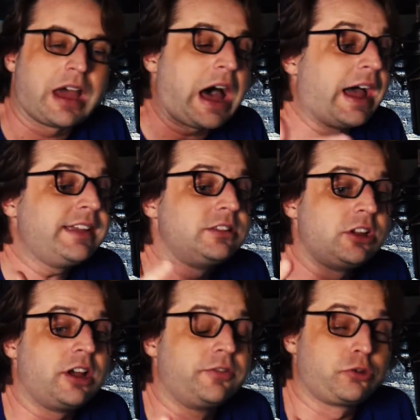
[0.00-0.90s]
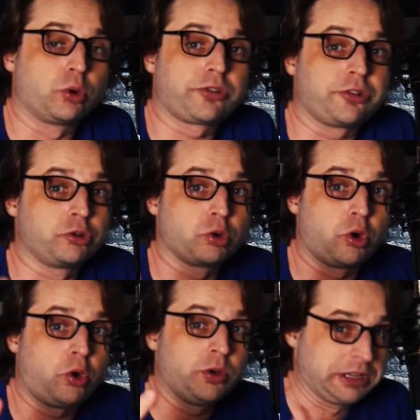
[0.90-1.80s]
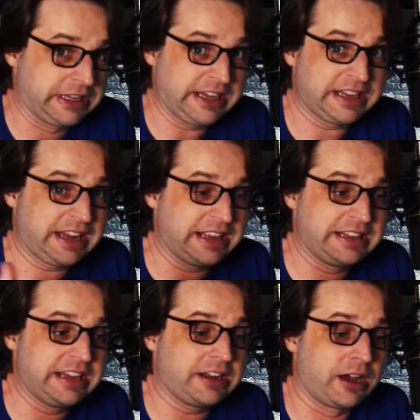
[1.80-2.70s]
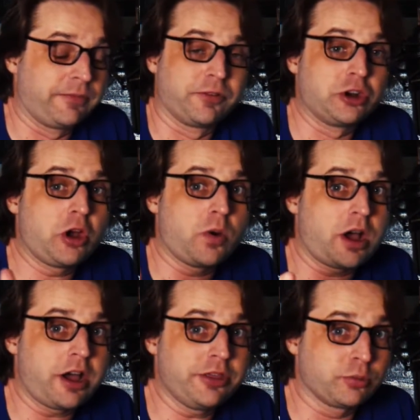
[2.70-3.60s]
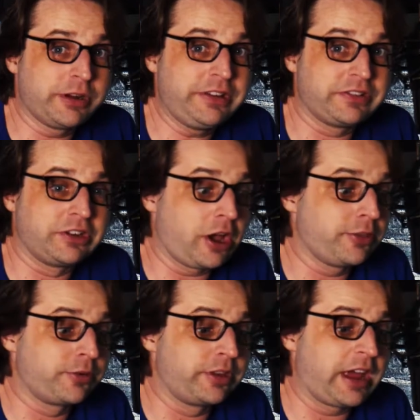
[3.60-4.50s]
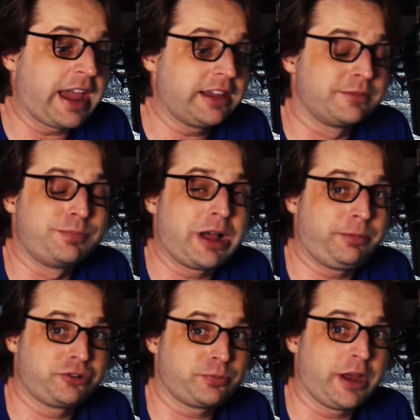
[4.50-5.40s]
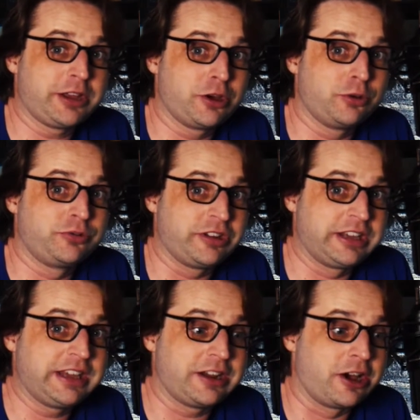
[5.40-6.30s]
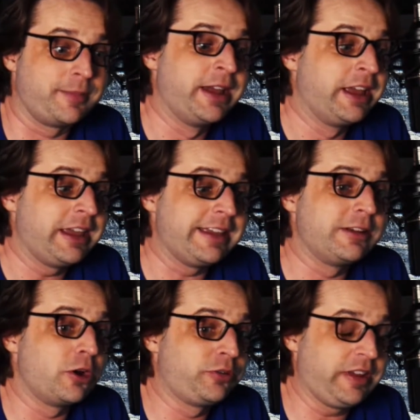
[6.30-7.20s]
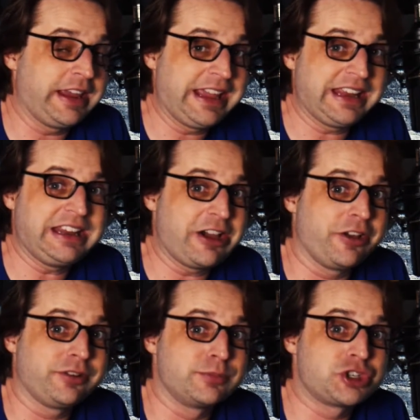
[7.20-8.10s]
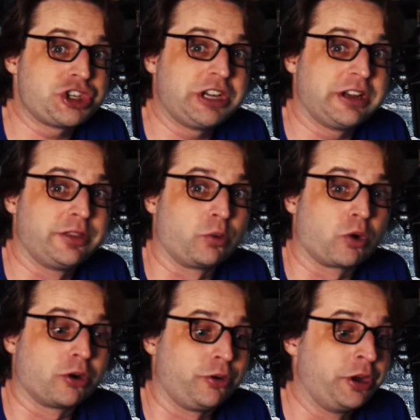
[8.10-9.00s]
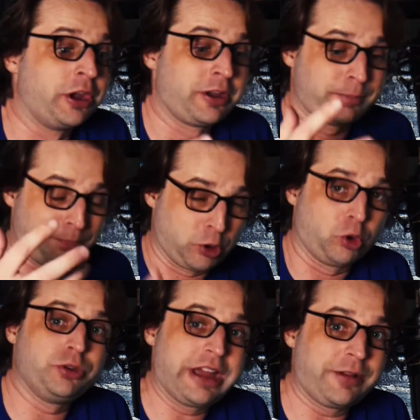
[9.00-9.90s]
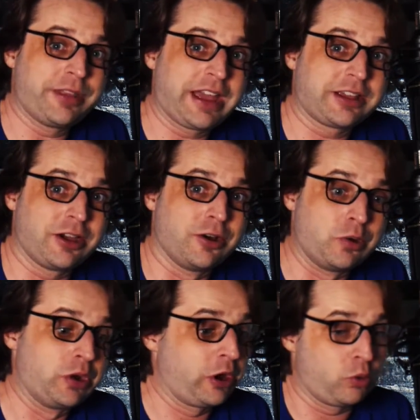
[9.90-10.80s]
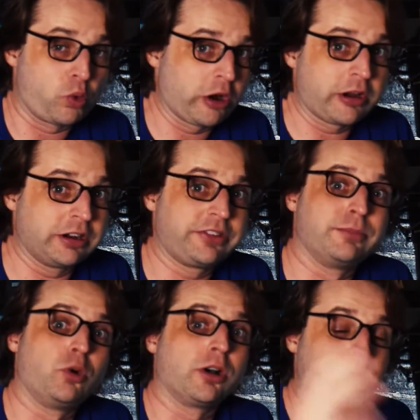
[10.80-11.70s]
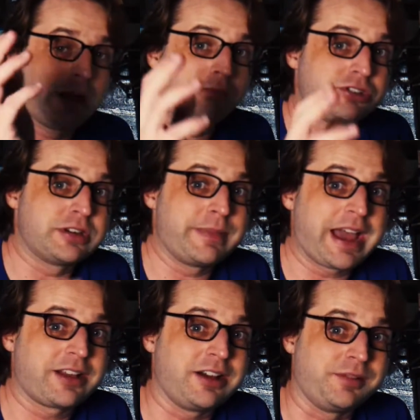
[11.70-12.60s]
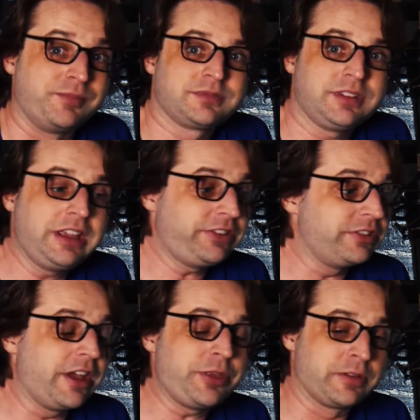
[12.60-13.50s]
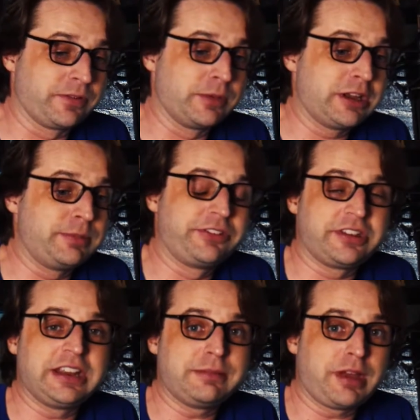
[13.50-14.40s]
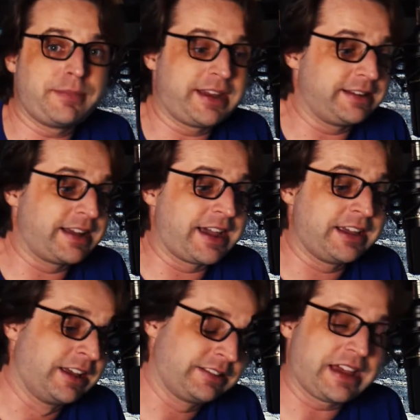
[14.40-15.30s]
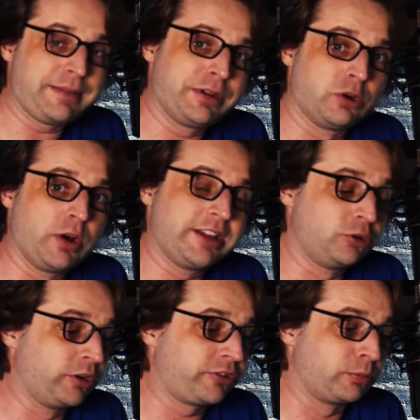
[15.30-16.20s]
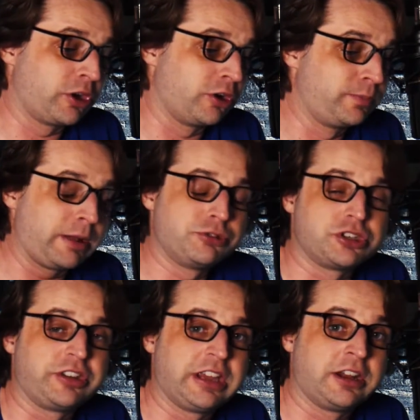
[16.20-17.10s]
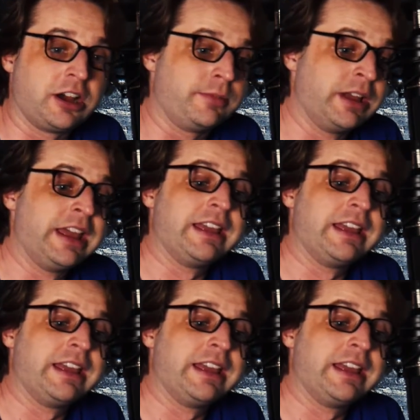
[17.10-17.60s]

I love source control, Git, and GitHub for no other reason other than I can publish my code to GitHub and go to any other machine in the world, pull down that code, work on it some more, and publish it back up. It's nothing for me to be sitting in my bed at night, typing away, doing some code, publish it to GitHub,